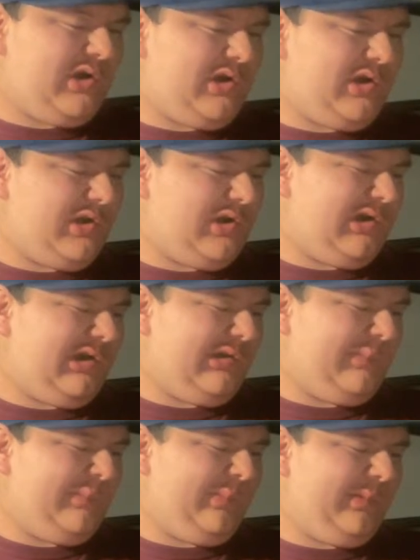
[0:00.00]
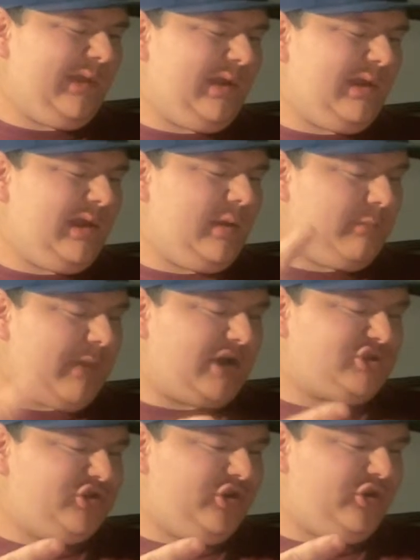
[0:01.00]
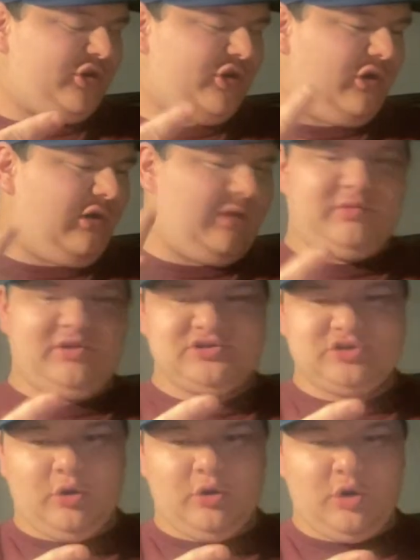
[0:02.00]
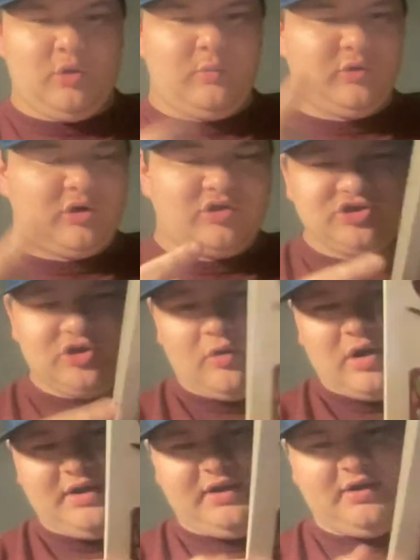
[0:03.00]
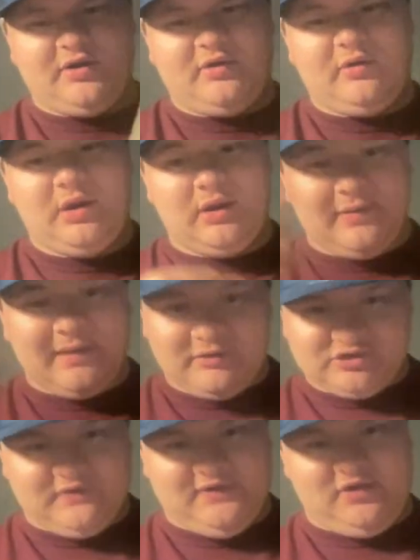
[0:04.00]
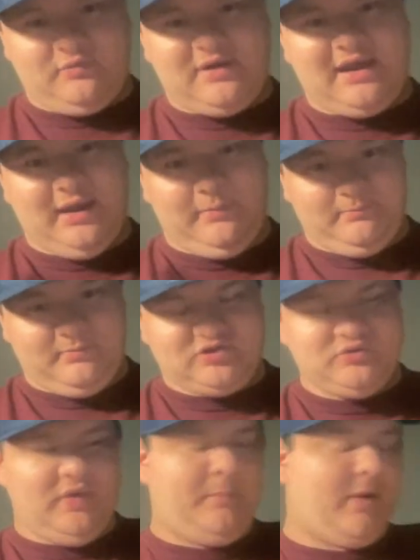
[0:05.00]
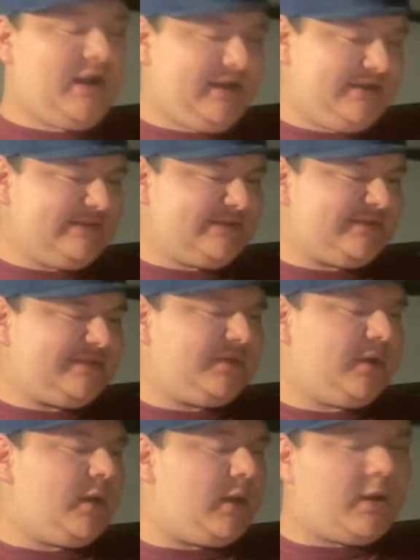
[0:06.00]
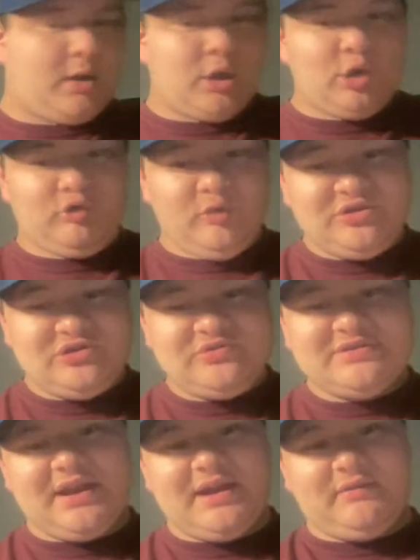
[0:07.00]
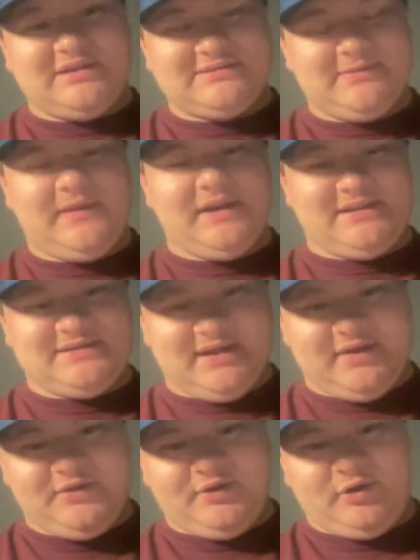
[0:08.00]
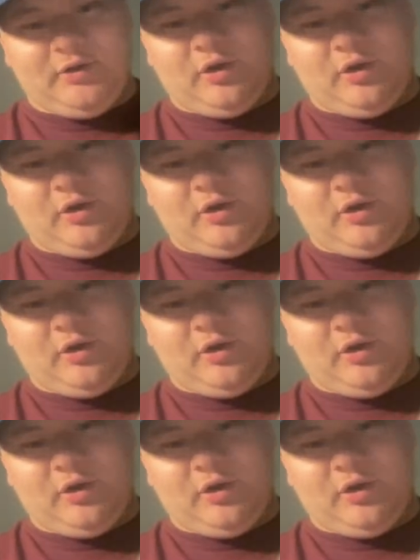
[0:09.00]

Um, Backstreet Girl and Please Go Home were also on here. That was on the UK Between the Buttons. Ruby Tuesday and Let's Spend the Night Together